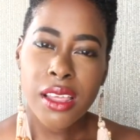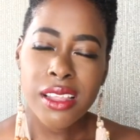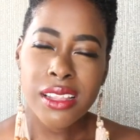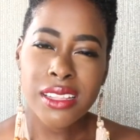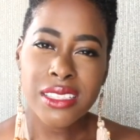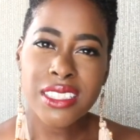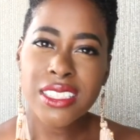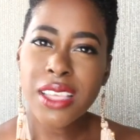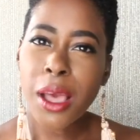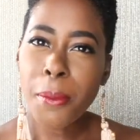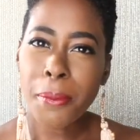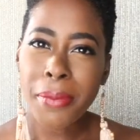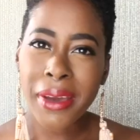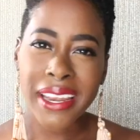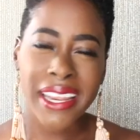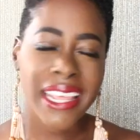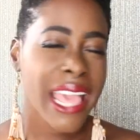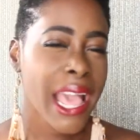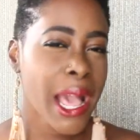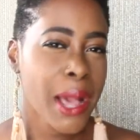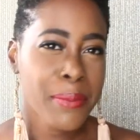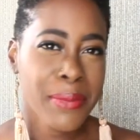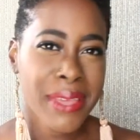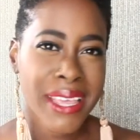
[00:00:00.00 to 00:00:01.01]
Somebody
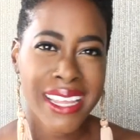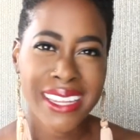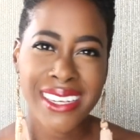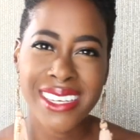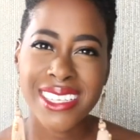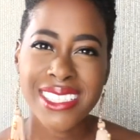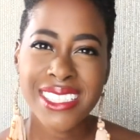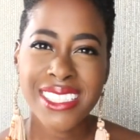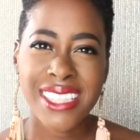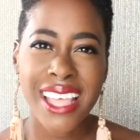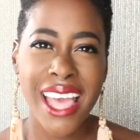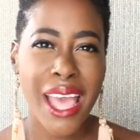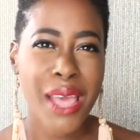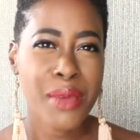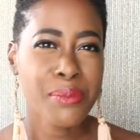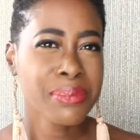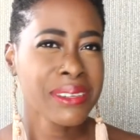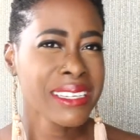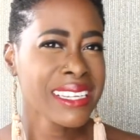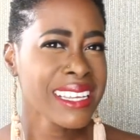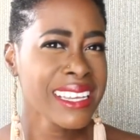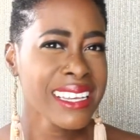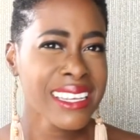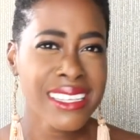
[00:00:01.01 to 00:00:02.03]
help me understand,
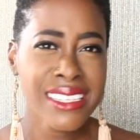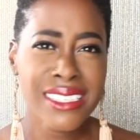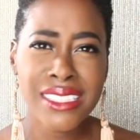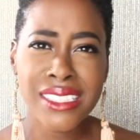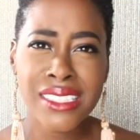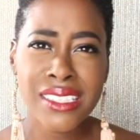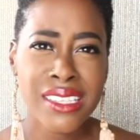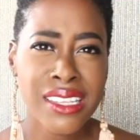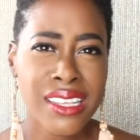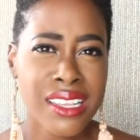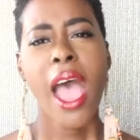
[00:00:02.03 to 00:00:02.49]
please.